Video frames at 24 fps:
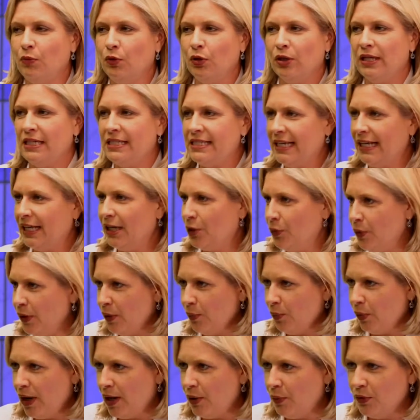We're going to take a quick
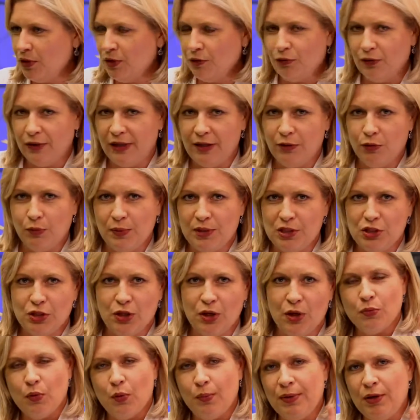break with the Philanthropy
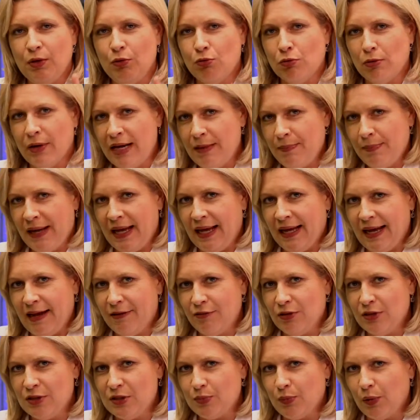Show. We'll be right back
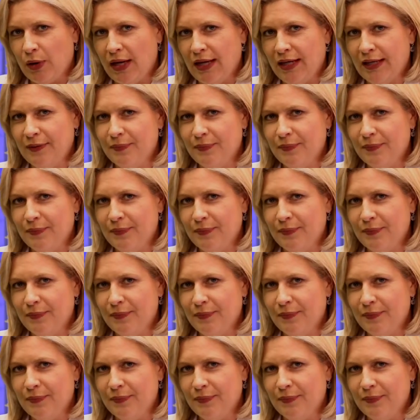after this break.